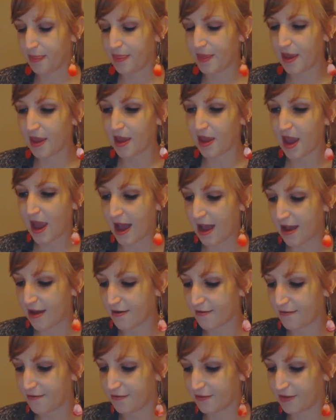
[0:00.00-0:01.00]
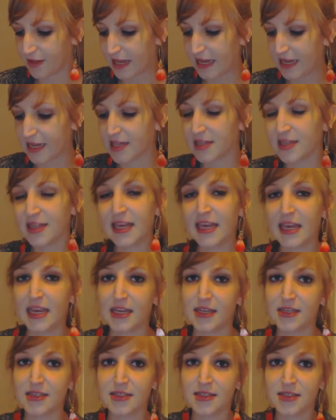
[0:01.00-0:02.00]
They have like
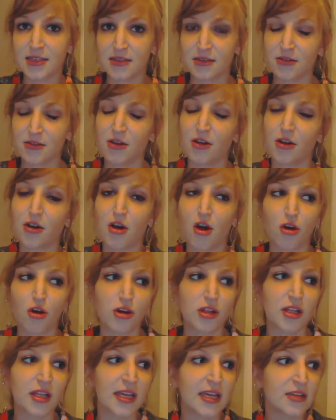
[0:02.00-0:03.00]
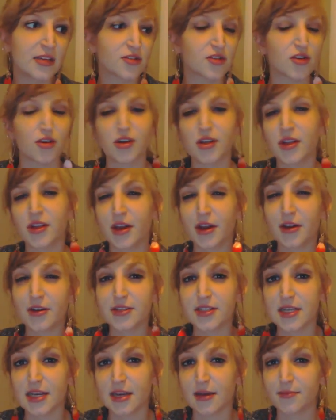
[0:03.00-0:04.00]
clings, they're called clings or
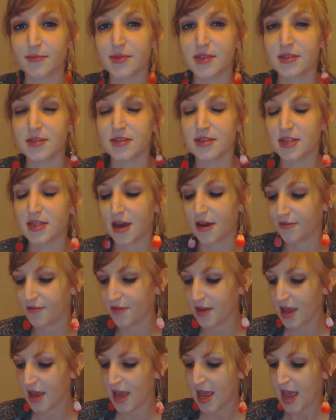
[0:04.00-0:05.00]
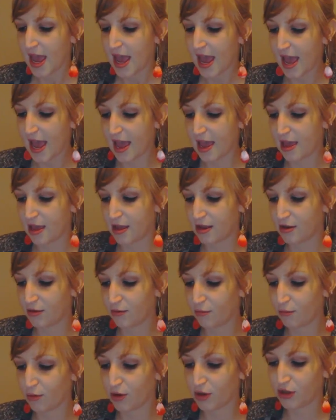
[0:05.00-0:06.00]
clear stamps and stuff,
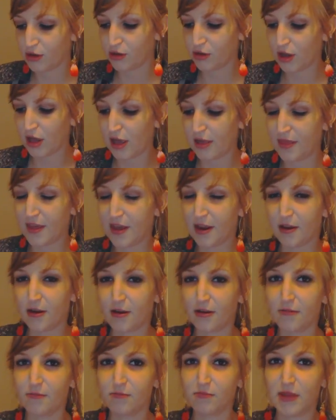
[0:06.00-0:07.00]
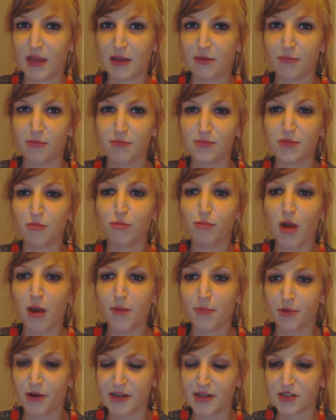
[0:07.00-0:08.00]
and they're like
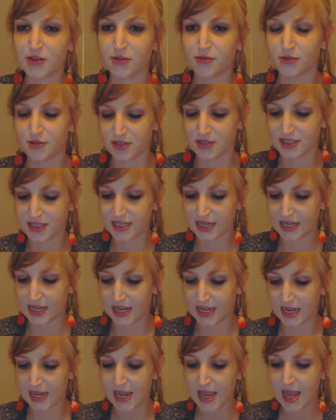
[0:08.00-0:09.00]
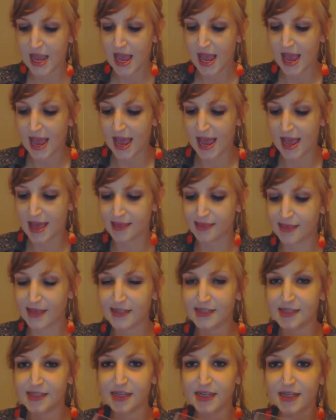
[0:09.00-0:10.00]
rubbery, so they're sticky, and
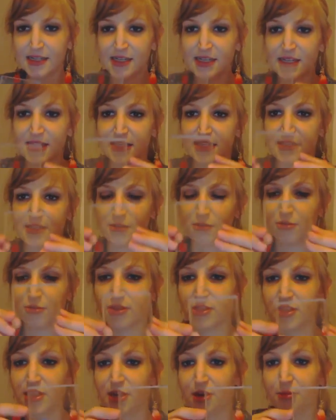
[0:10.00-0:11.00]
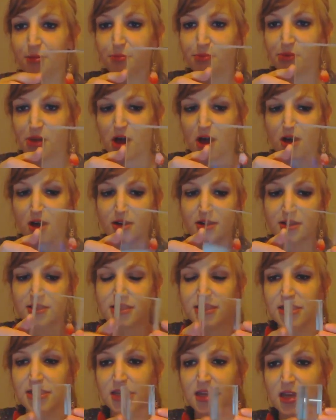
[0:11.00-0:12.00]
they stick to these little clear
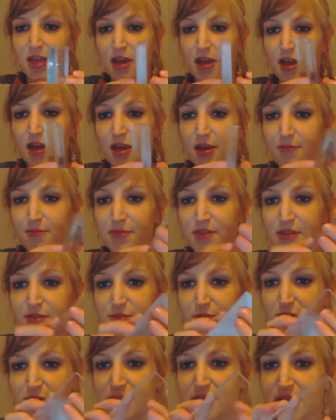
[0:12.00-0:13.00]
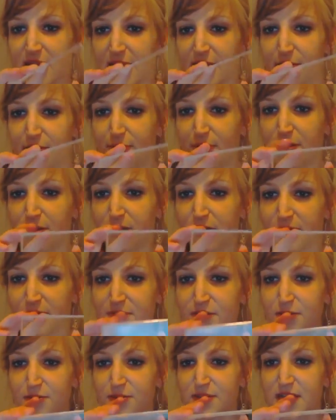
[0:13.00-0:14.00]
blocks. This one's kind of well
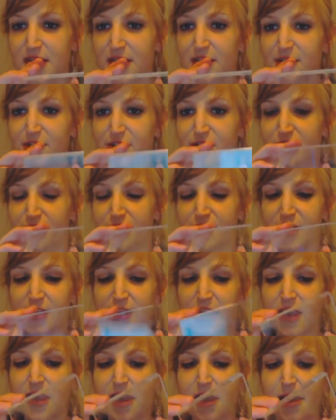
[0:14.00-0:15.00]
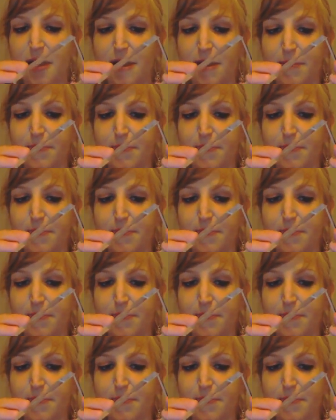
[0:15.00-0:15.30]
loved, so it's kind of dirty.